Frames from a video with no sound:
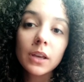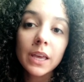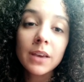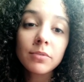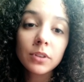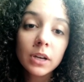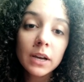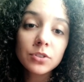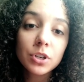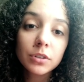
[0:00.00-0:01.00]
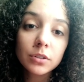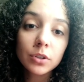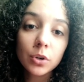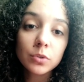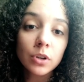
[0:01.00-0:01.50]
if the contractor
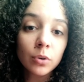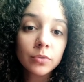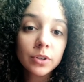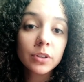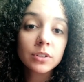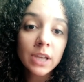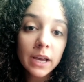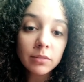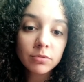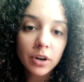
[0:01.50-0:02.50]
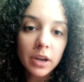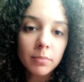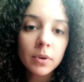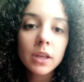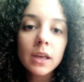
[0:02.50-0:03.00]
goes over the time frame,